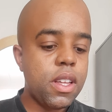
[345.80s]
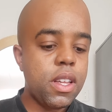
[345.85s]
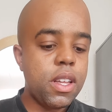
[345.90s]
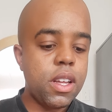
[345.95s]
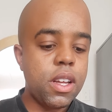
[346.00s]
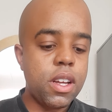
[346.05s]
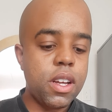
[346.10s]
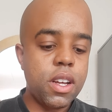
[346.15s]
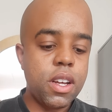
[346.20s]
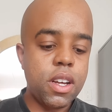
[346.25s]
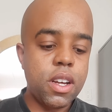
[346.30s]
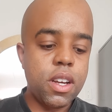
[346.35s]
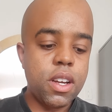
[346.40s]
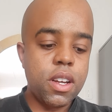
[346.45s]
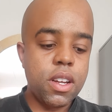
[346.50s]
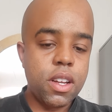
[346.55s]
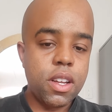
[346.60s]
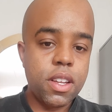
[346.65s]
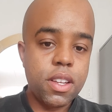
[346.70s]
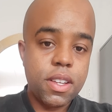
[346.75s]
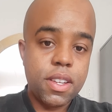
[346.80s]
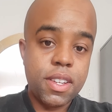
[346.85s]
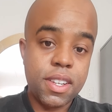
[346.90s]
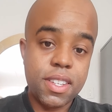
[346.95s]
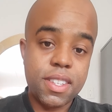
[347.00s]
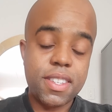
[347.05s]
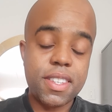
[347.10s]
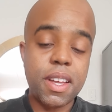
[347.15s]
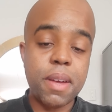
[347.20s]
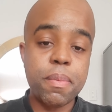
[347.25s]
uh, in
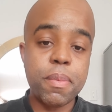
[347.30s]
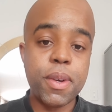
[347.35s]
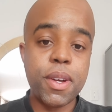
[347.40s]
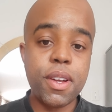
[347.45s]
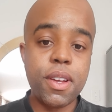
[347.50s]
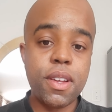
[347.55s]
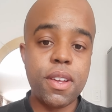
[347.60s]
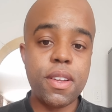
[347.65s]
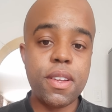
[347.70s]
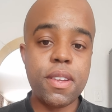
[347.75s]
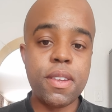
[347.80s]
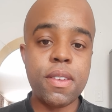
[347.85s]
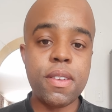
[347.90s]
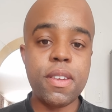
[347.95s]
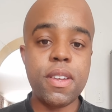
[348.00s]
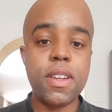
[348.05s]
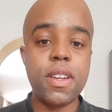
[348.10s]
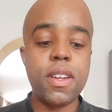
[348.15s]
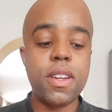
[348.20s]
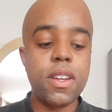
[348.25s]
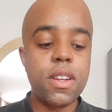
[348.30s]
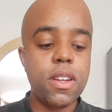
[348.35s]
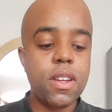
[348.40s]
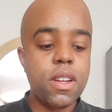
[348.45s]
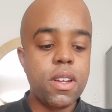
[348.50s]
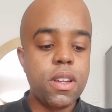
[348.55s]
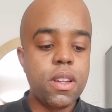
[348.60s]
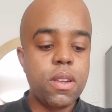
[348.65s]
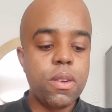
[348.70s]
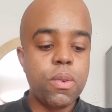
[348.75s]
the summer
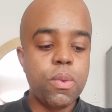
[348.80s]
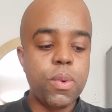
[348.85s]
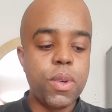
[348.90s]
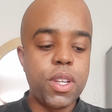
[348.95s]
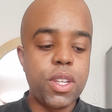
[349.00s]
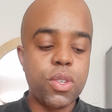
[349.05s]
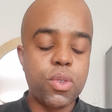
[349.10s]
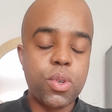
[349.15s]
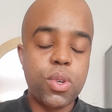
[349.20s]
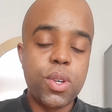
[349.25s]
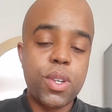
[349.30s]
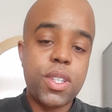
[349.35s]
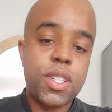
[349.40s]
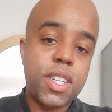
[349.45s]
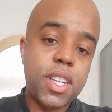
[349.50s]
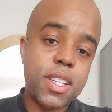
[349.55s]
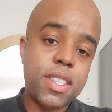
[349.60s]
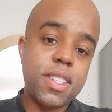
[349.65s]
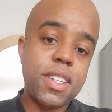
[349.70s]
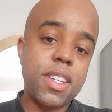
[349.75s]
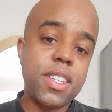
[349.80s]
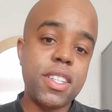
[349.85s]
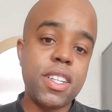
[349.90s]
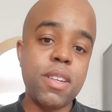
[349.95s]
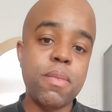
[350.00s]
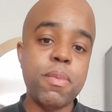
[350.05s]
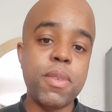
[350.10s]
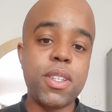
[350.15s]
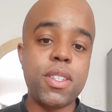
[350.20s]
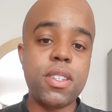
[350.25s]
with his contract at
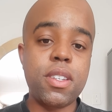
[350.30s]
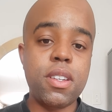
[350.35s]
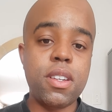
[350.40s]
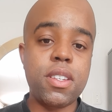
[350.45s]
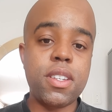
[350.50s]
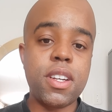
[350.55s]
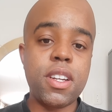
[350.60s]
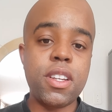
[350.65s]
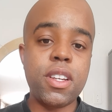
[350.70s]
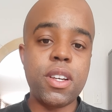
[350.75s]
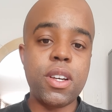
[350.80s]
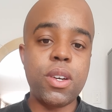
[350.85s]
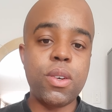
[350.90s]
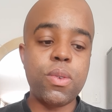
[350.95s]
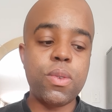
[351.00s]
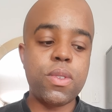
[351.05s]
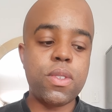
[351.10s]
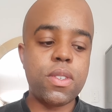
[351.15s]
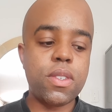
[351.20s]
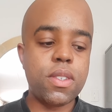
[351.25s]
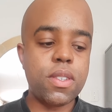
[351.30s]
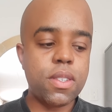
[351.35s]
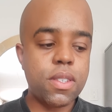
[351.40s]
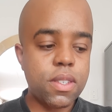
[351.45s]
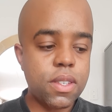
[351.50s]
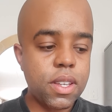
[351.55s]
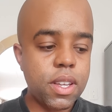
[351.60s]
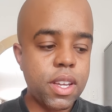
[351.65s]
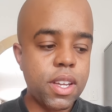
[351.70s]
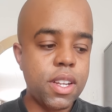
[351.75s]
Real Madrid running out
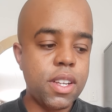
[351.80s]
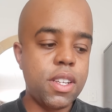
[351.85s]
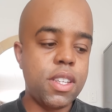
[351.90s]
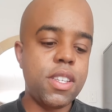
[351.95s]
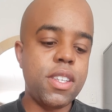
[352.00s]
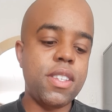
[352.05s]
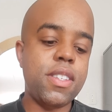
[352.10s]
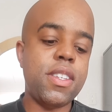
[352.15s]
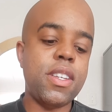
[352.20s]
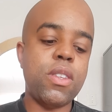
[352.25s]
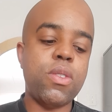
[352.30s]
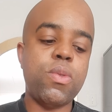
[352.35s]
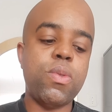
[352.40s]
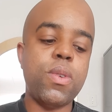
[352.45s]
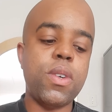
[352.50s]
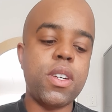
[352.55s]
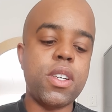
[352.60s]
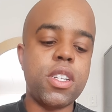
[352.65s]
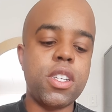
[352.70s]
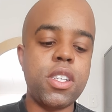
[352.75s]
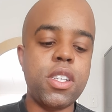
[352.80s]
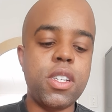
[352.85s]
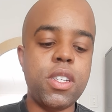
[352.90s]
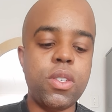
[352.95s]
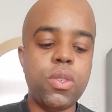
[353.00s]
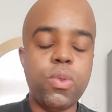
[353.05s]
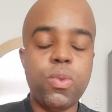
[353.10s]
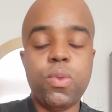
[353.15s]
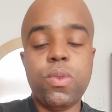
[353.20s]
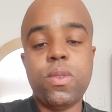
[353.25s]
and he's yet to agree
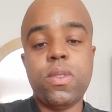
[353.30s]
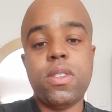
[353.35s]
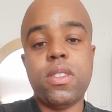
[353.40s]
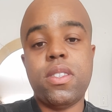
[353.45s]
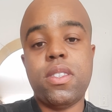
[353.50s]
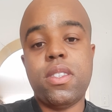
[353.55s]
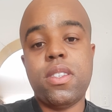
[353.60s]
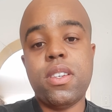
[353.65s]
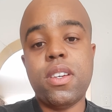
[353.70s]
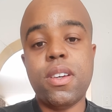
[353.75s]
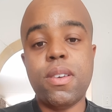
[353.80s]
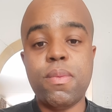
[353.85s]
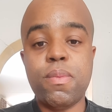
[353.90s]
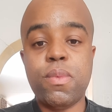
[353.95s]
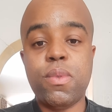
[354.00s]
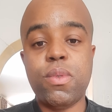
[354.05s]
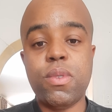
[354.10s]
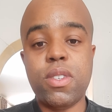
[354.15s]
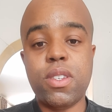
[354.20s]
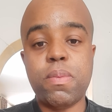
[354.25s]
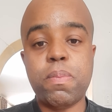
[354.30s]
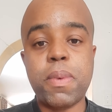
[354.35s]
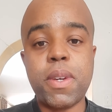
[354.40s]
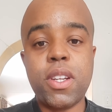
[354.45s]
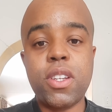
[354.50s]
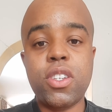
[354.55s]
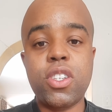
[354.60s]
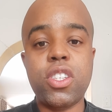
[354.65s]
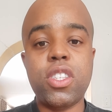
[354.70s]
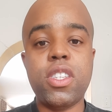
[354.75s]
new terms with the
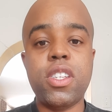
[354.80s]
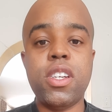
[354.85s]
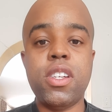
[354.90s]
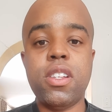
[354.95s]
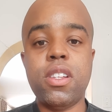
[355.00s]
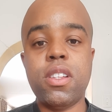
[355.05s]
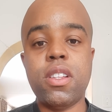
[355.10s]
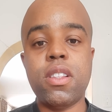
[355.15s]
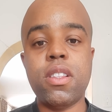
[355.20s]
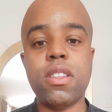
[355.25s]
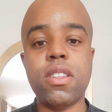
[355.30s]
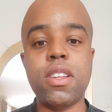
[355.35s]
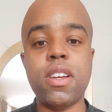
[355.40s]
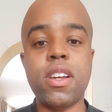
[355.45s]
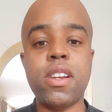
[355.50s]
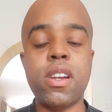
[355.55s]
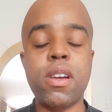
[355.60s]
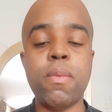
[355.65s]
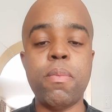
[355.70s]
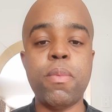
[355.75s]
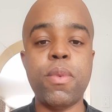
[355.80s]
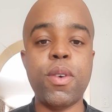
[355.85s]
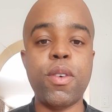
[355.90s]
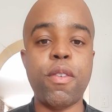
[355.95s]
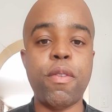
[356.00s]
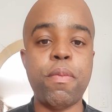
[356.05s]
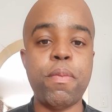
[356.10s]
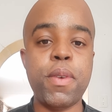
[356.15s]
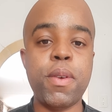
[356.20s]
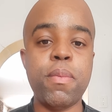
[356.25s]
Spanish deal. There are a number
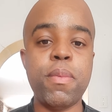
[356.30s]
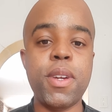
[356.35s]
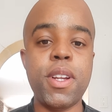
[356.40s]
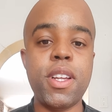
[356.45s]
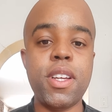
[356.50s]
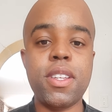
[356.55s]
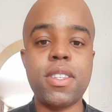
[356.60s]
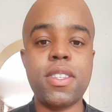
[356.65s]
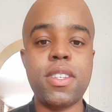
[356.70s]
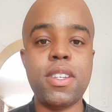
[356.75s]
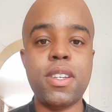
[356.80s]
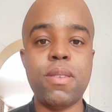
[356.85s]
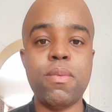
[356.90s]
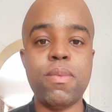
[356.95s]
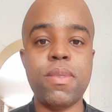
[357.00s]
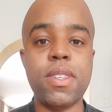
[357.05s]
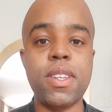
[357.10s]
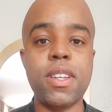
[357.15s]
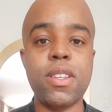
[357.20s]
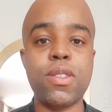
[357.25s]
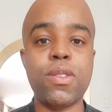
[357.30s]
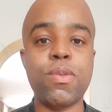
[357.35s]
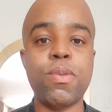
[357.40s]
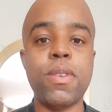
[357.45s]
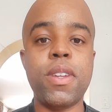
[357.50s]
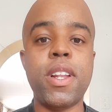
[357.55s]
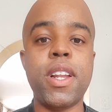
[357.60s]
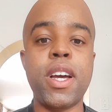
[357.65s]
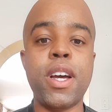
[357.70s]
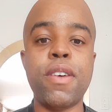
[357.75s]
of Premier League teams that
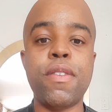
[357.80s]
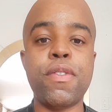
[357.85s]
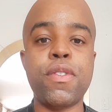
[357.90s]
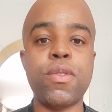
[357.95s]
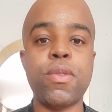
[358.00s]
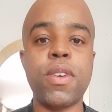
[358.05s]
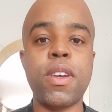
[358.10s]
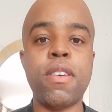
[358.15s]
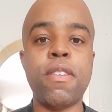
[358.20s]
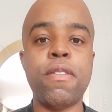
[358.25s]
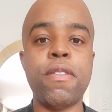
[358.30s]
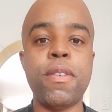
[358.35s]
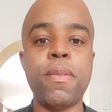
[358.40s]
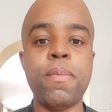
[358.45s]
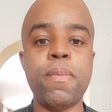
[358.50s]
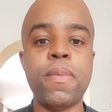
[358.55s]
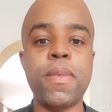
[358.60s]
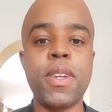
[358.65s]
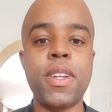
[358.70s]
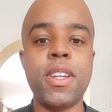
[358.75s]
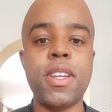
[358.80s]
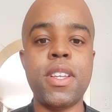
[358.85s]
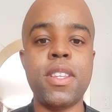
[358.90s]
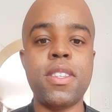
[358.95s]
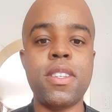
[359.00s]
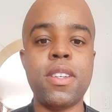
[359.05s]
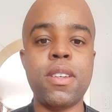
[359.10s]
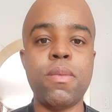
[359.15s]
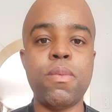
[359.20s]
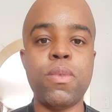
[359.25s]
would love to have him in their
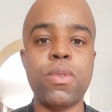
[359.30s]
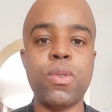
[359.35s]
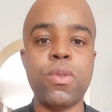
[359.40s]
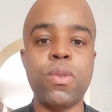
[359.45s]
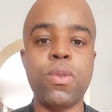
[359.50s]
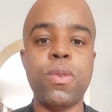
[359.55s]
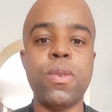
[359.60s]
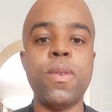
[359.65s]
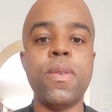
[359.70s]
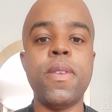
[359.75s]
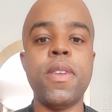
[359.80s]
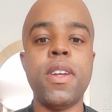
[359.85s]
team. So